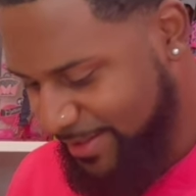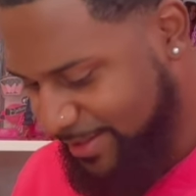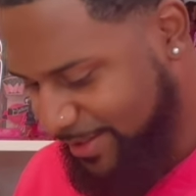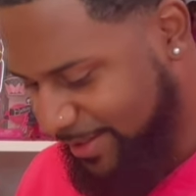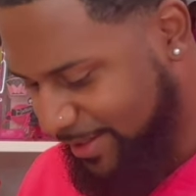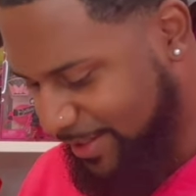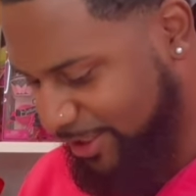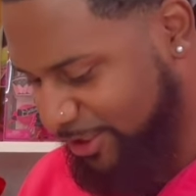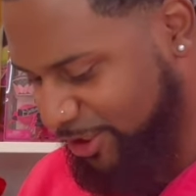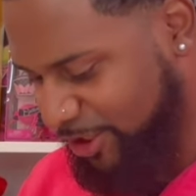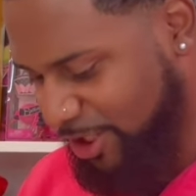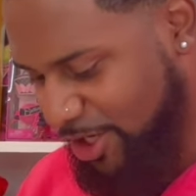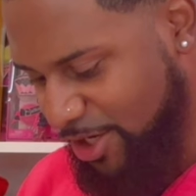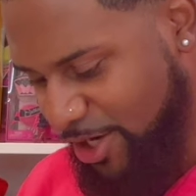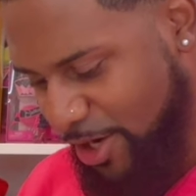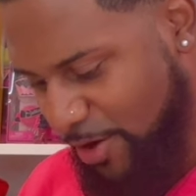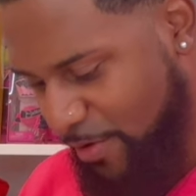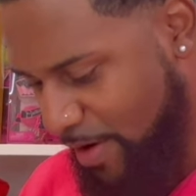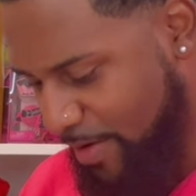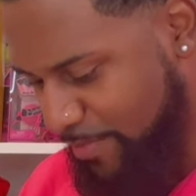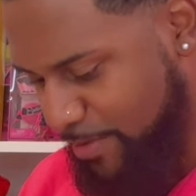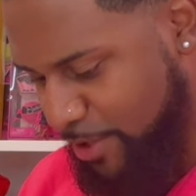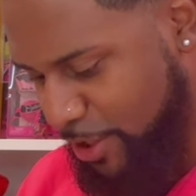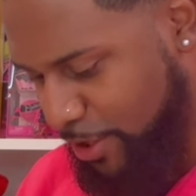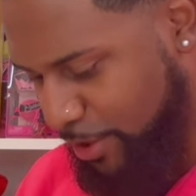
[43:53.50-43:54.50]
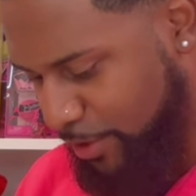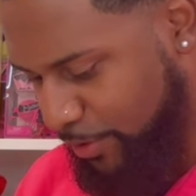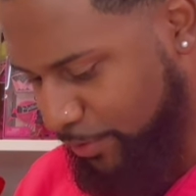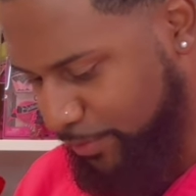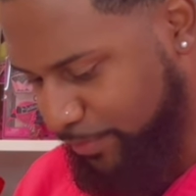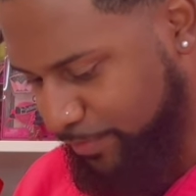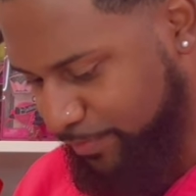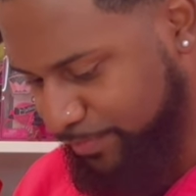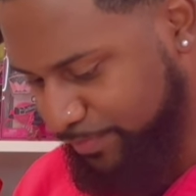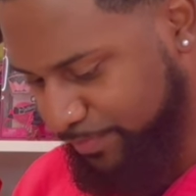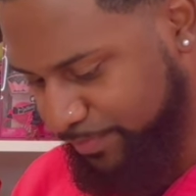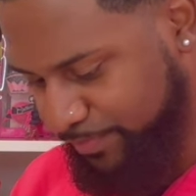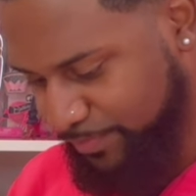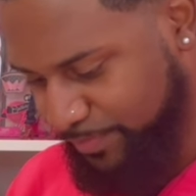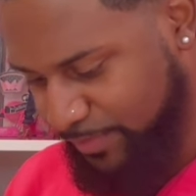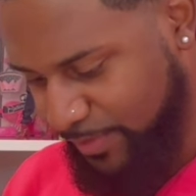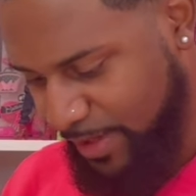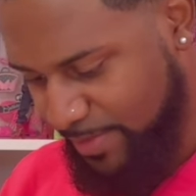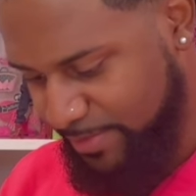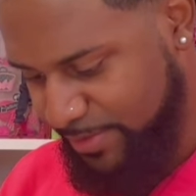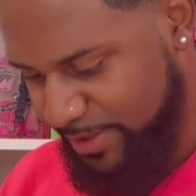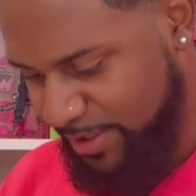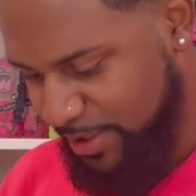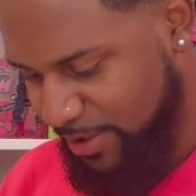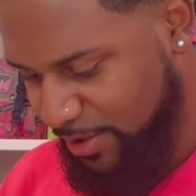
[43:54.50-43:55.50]
Cause y'all know I'm new.
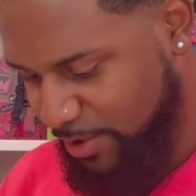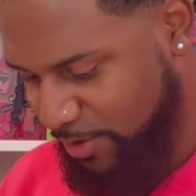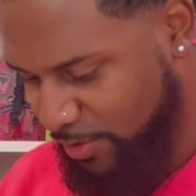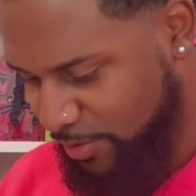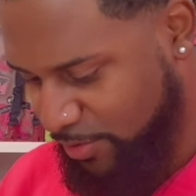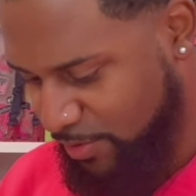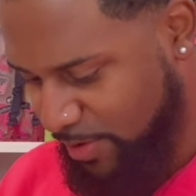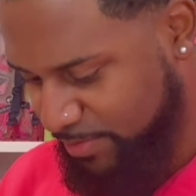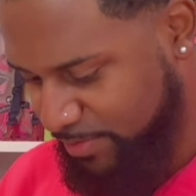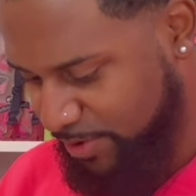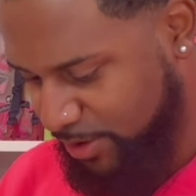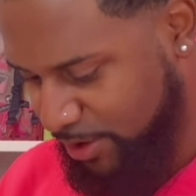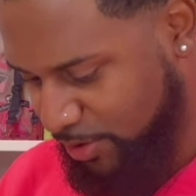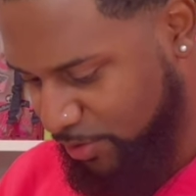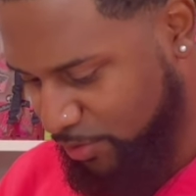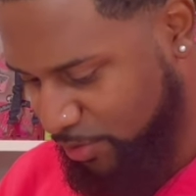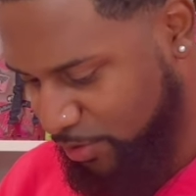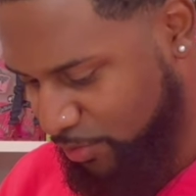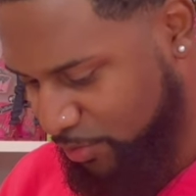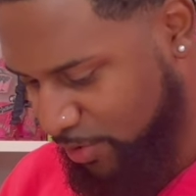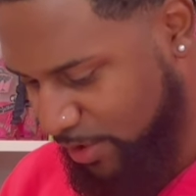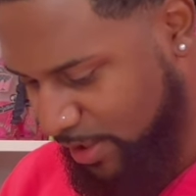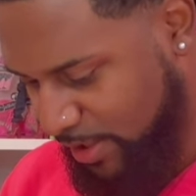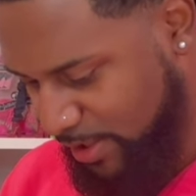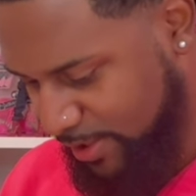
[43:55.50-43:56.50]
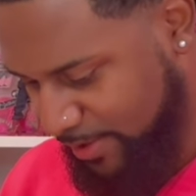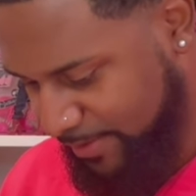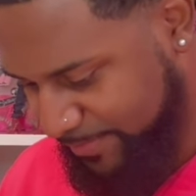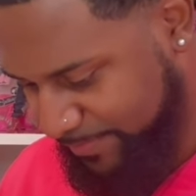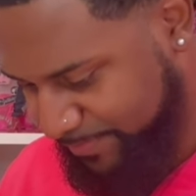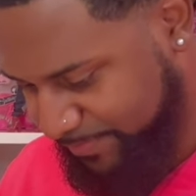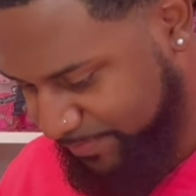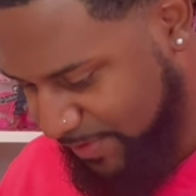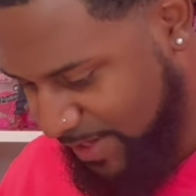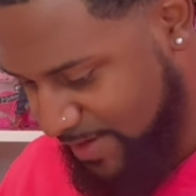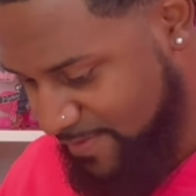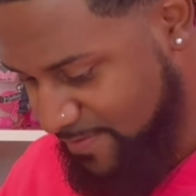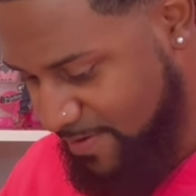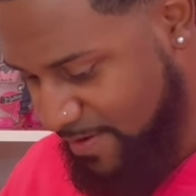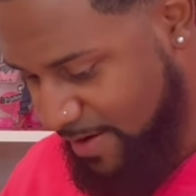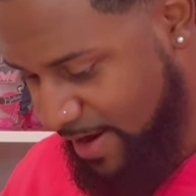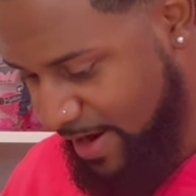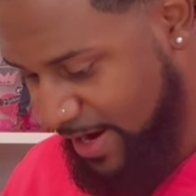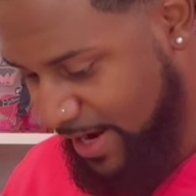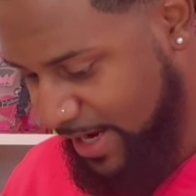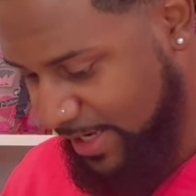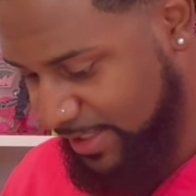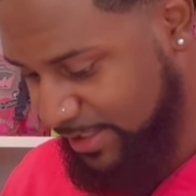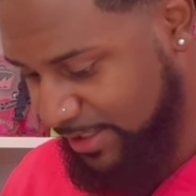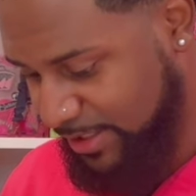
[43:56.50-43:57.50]
I'm still I'm still new here, even though I
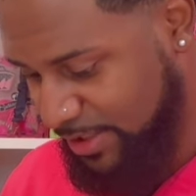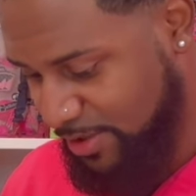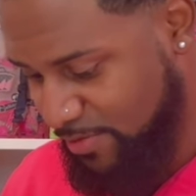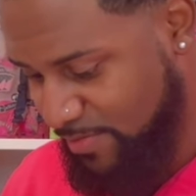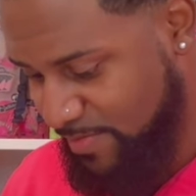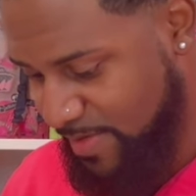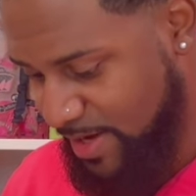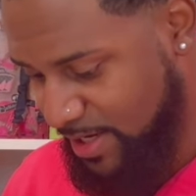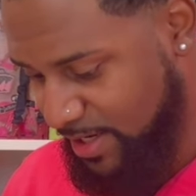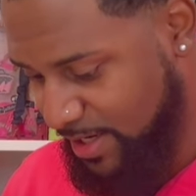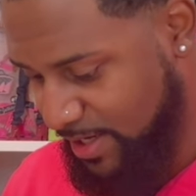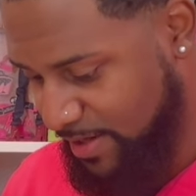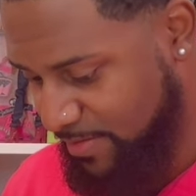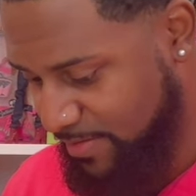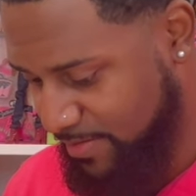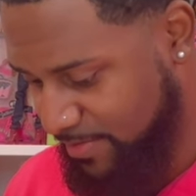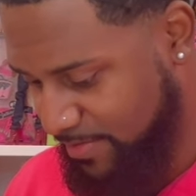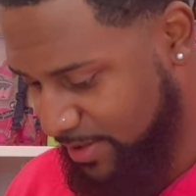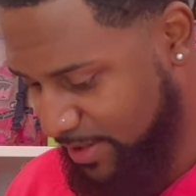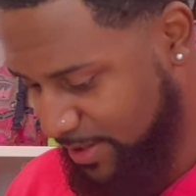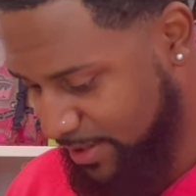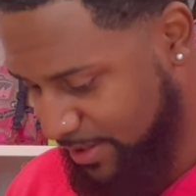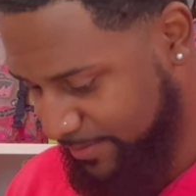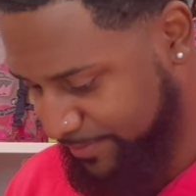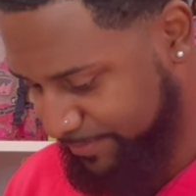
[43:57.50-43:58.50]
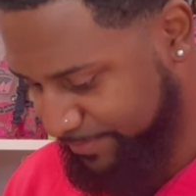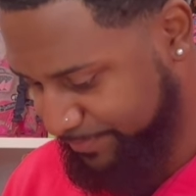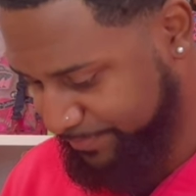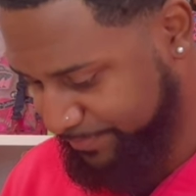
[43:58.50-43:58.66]
got so many, but